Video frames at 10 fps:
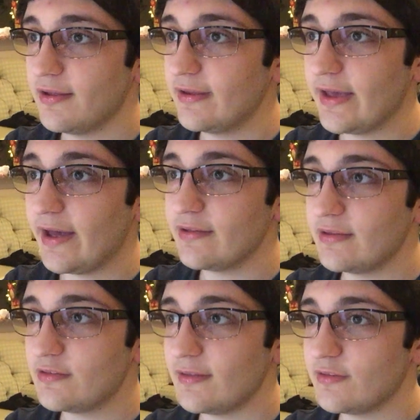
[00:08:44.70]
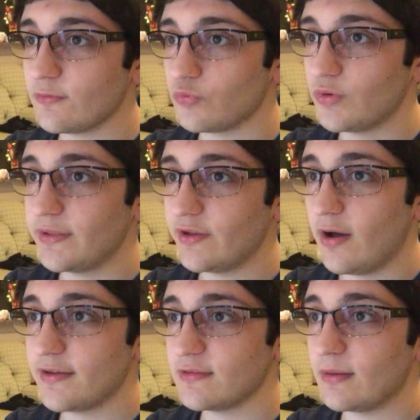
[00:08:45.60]
yeah, it, it's really
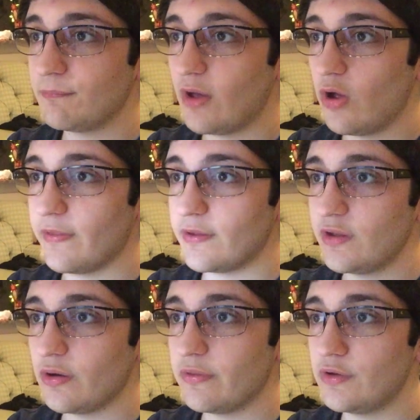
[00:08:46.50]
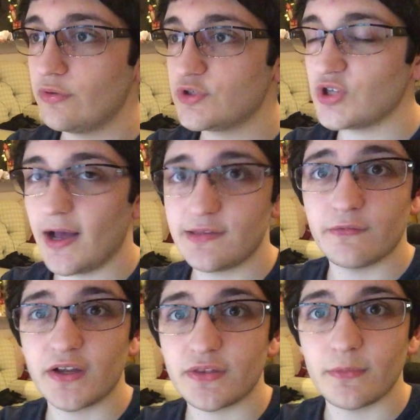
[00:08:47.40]
awesome, and all the you know the new shots
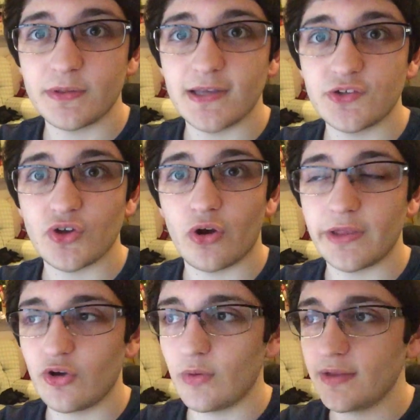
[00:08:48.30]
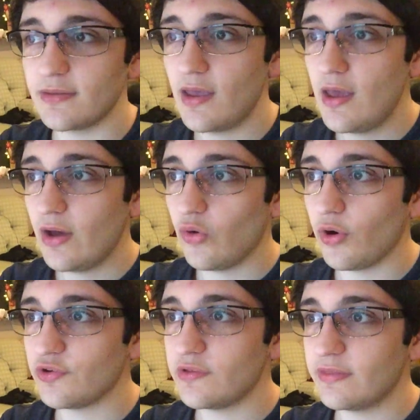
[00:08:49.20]
of like the potential Harley Quinn
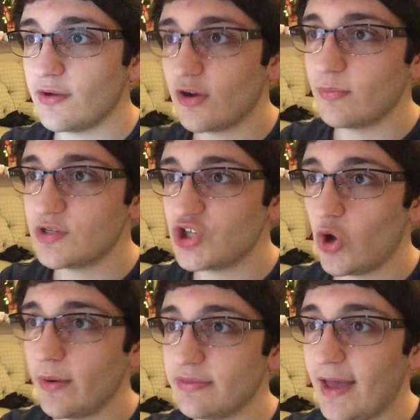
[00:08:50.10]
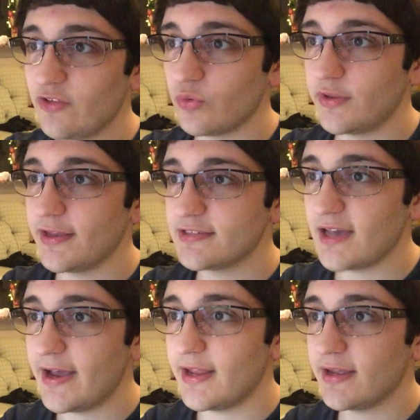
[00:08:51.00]
origin that they're going to be showing. That's really
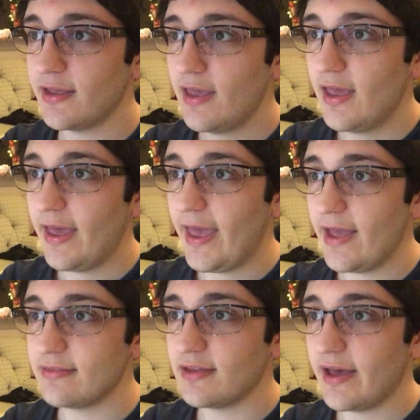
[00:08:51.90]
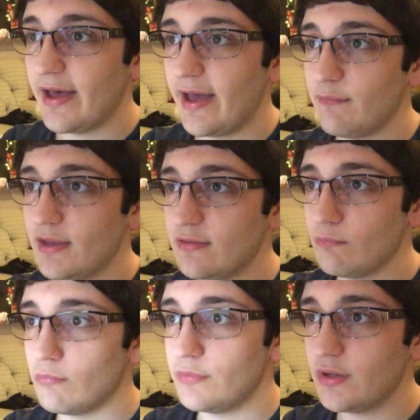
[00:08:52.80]
exciting, and uh, I
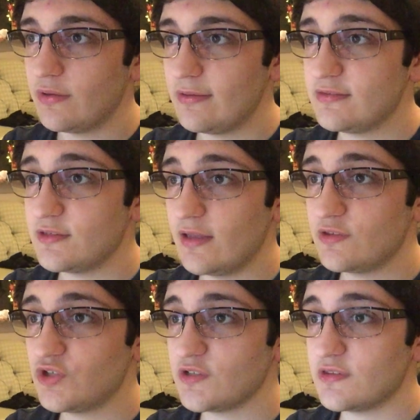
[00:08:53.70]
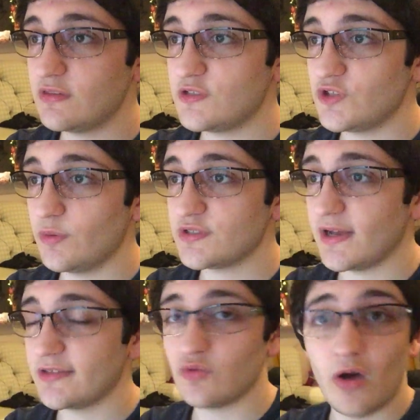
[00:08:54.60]
mean, it's it's just
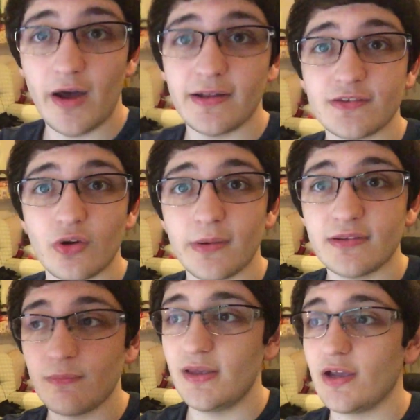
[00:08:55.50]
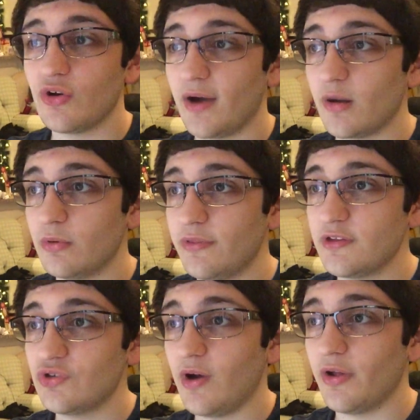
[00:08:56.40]
Suicide Squad is going to be incredible.
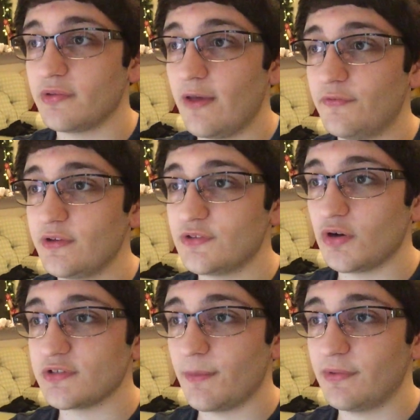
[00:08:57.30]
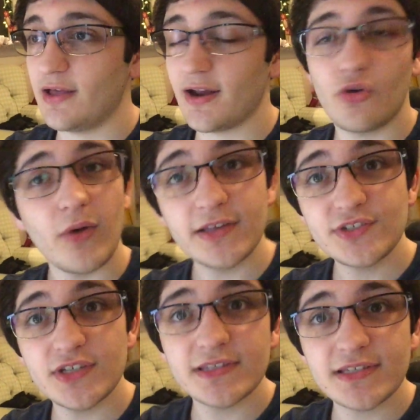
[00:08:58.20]
This trailer definitely stirs up a lot of
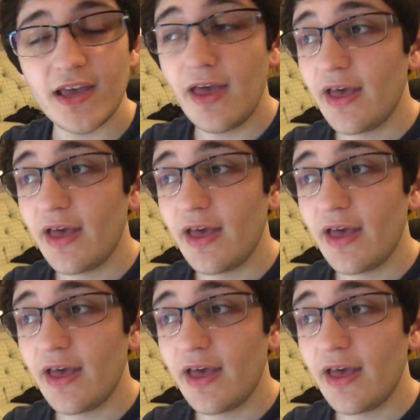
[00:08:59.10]
questions,